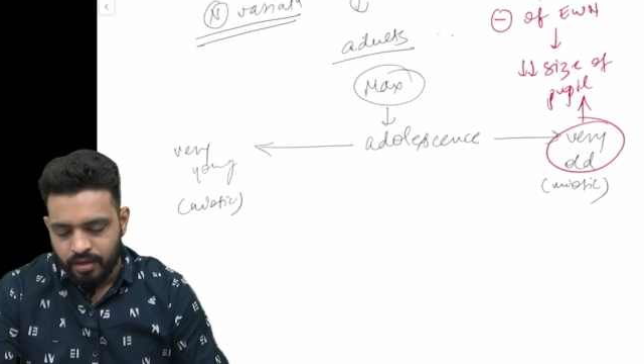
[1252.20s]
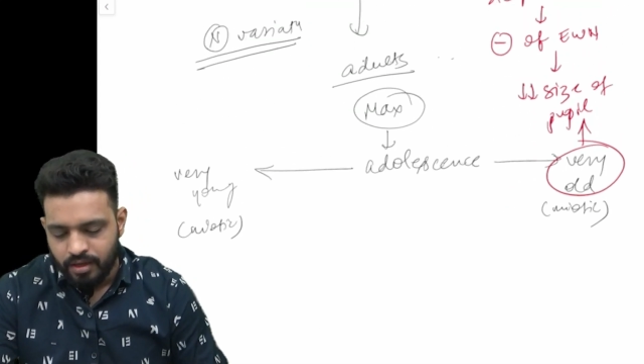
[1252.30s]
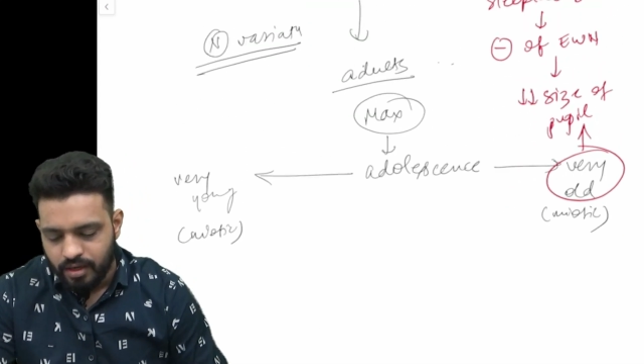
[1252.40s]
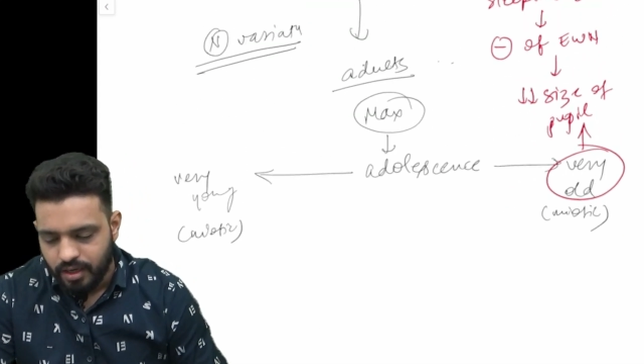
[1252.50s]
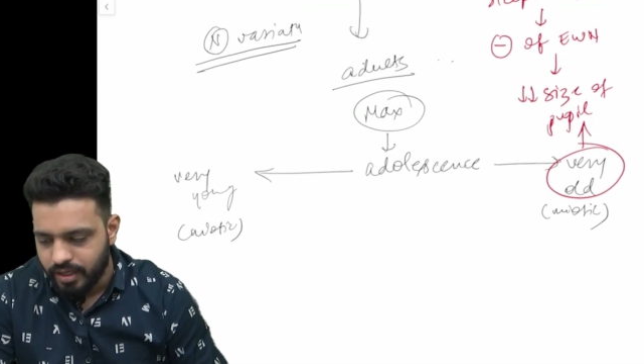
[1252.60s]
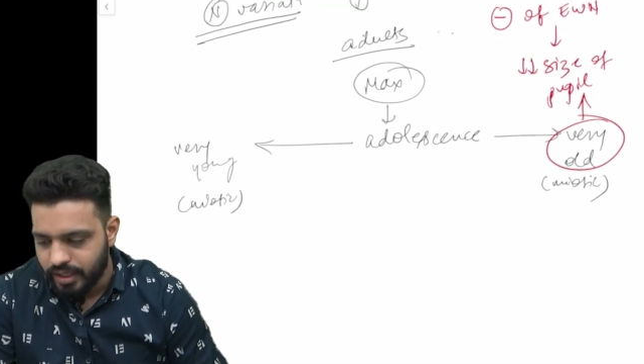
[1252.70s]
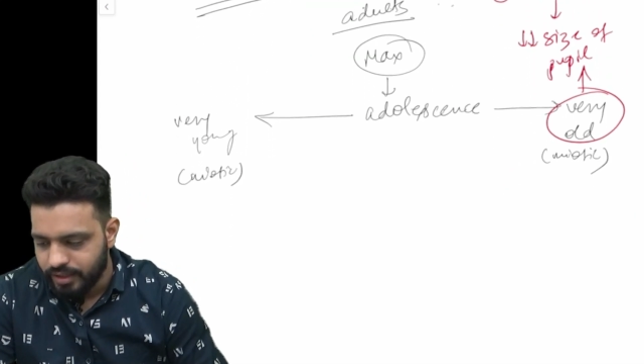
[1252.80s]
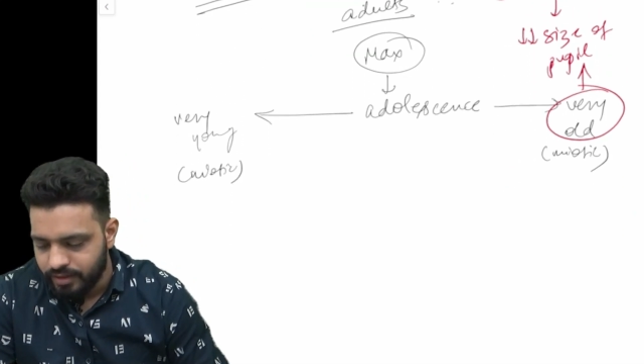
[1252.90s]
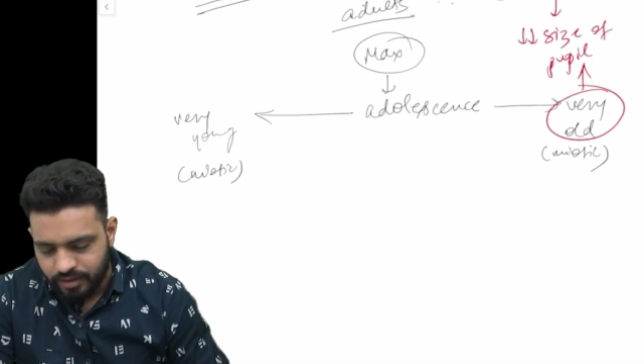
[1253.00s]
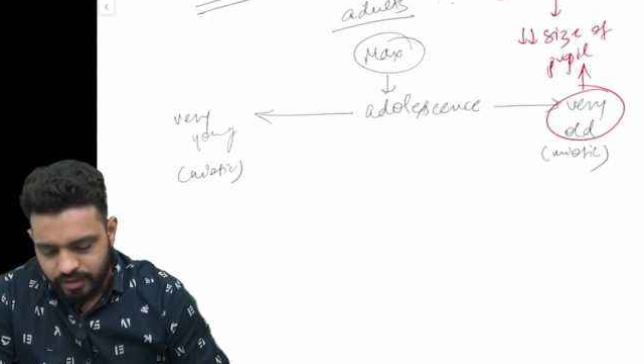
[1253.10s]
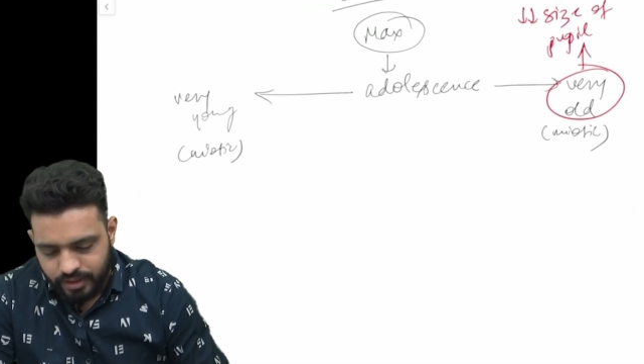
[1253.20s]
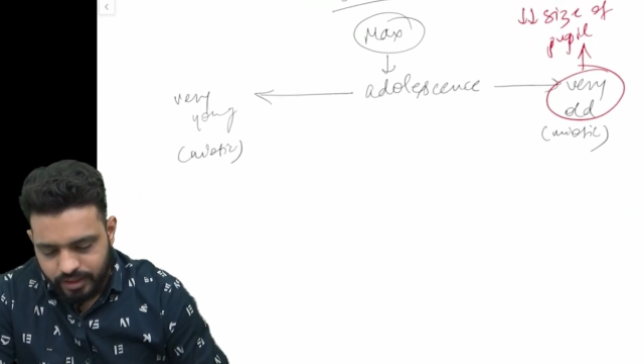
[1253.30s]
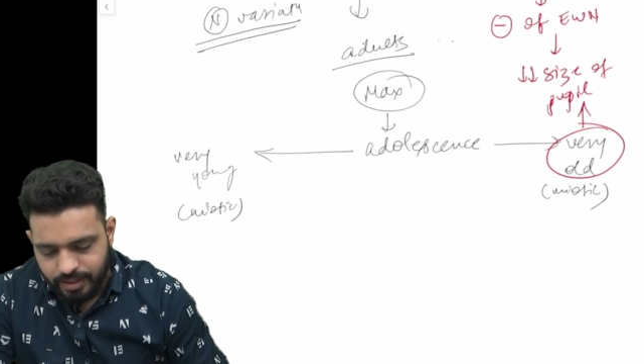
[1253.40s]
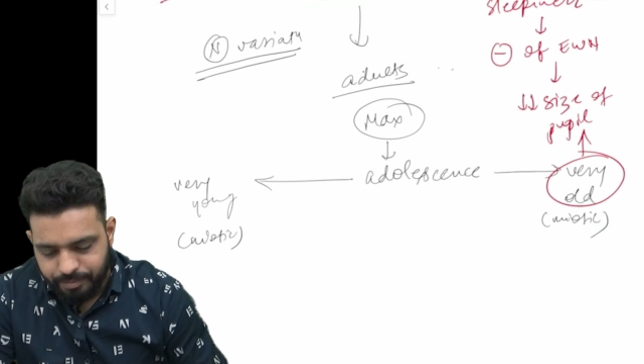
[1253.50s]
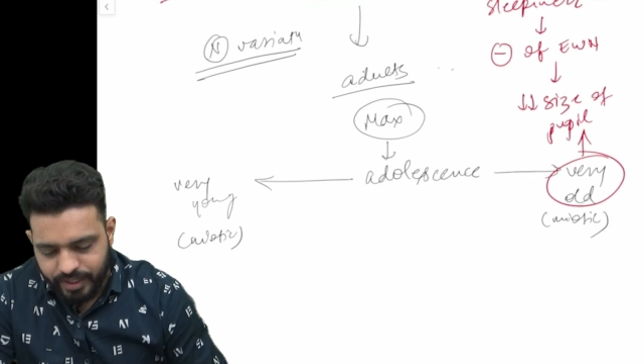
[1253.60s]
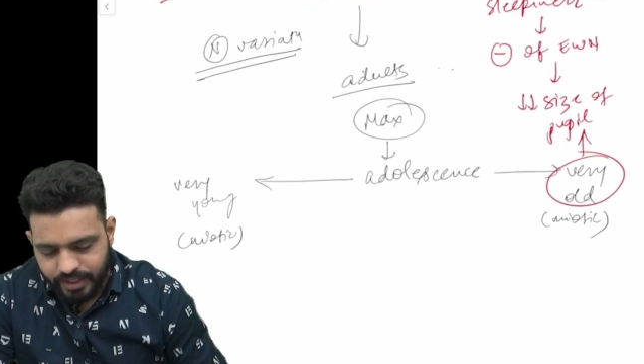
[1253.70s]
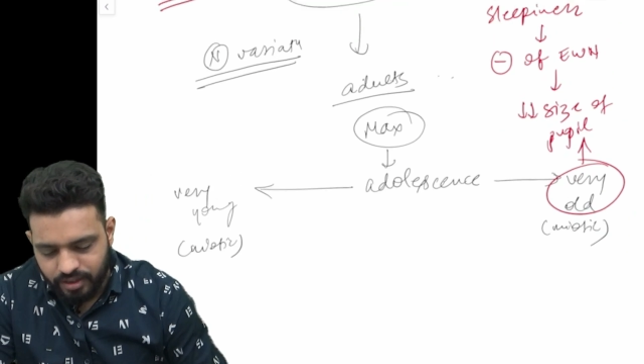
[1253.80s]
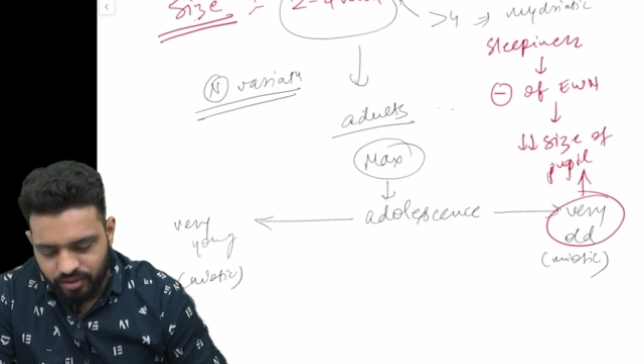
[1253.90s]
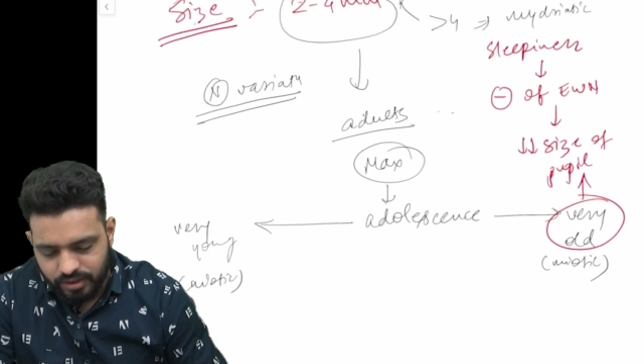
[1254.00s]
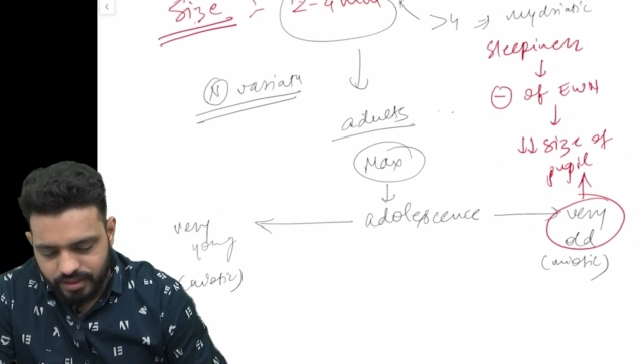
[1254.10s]
Again, depending
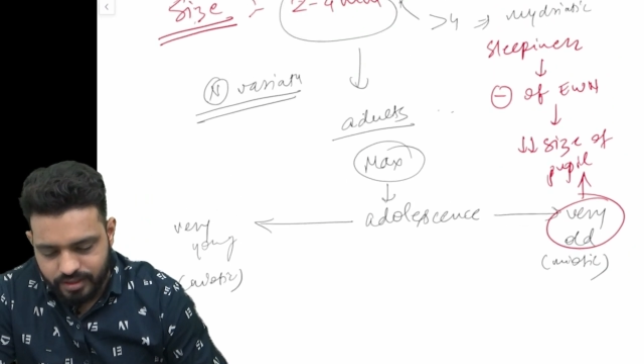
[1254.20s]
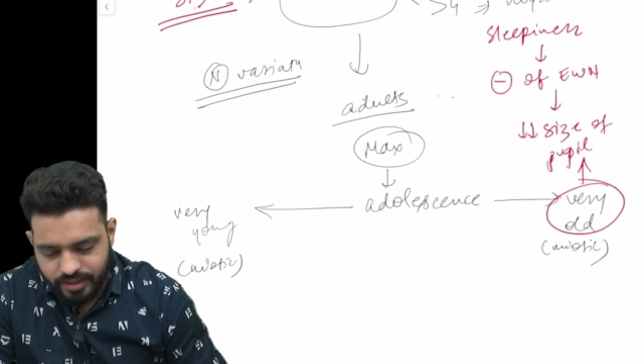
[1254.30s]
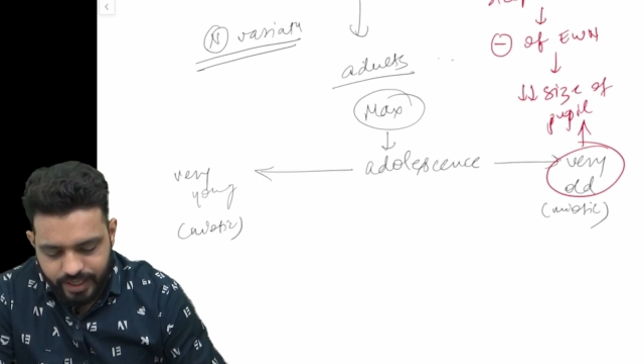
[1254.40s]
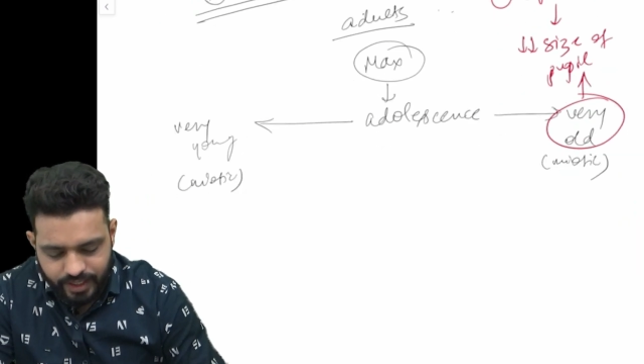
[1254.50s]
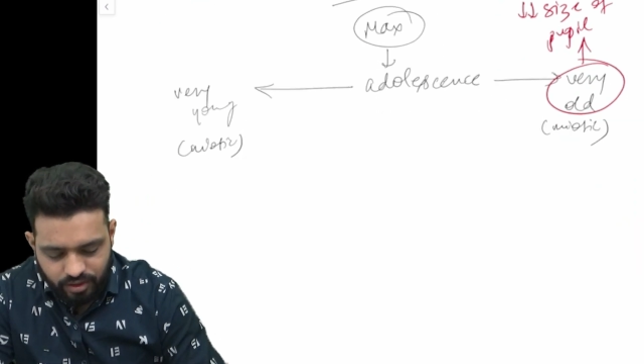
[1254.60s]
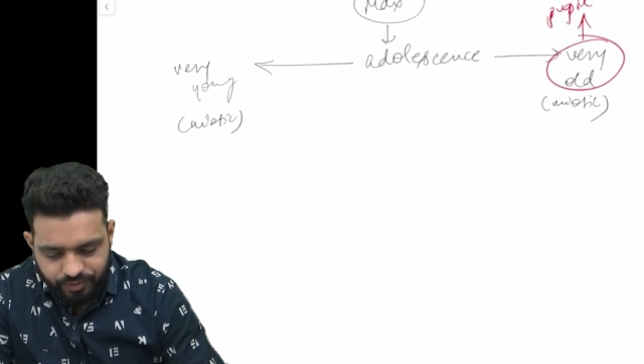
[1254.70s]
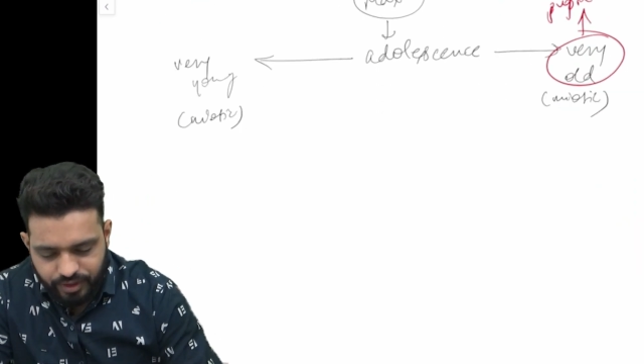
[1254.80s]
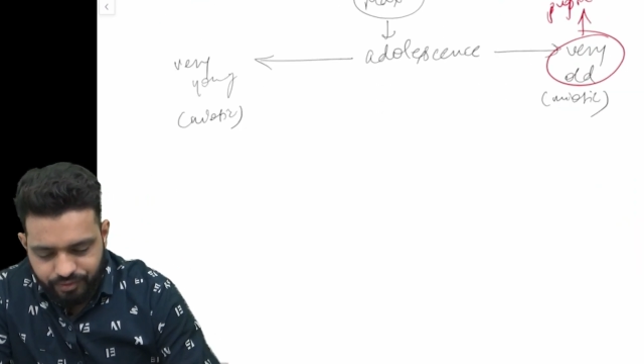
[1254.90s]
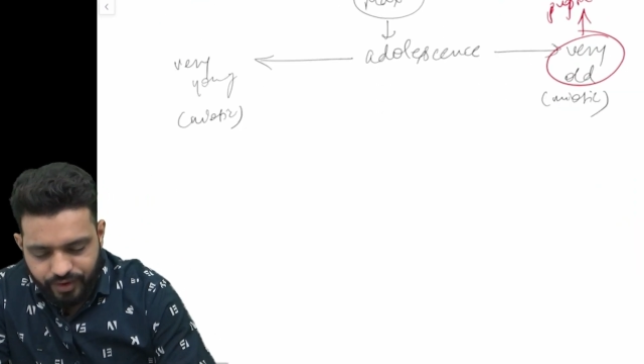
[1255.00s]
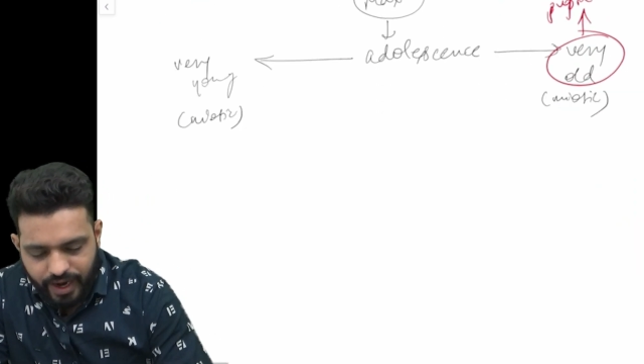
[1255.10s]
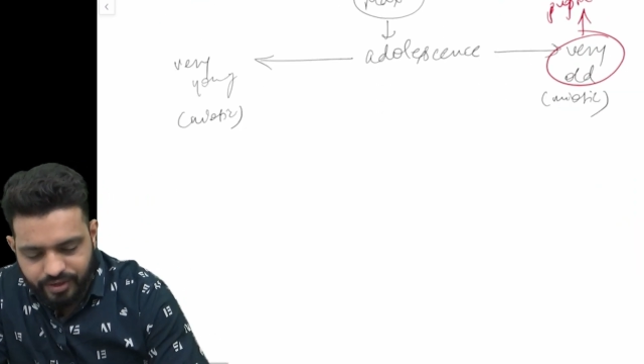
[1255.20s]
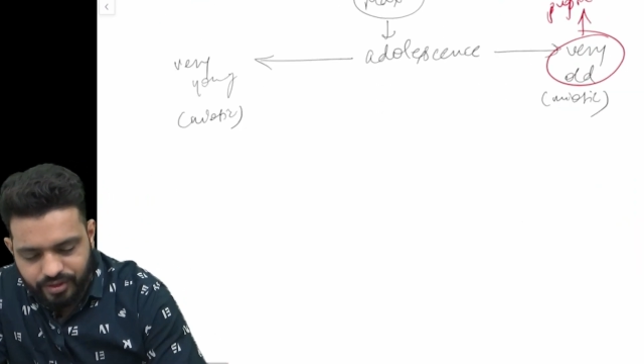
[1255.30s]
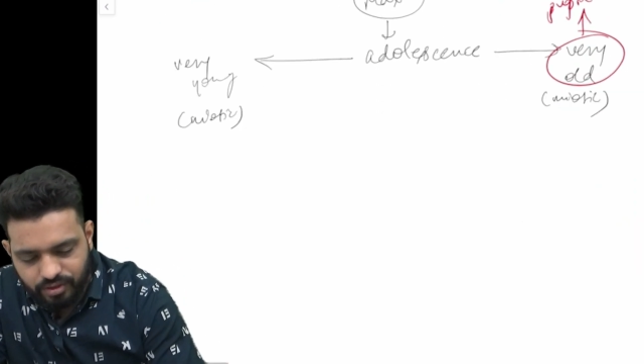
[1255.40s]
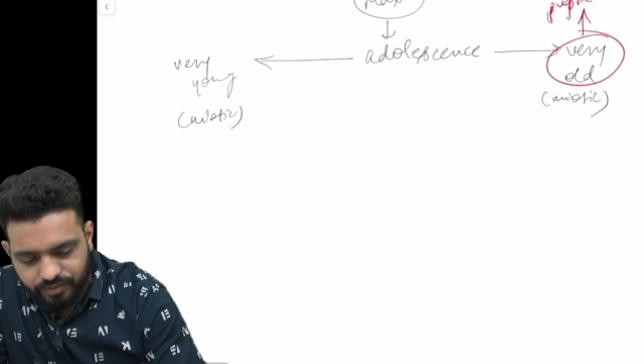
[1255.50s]
on the state of refraction of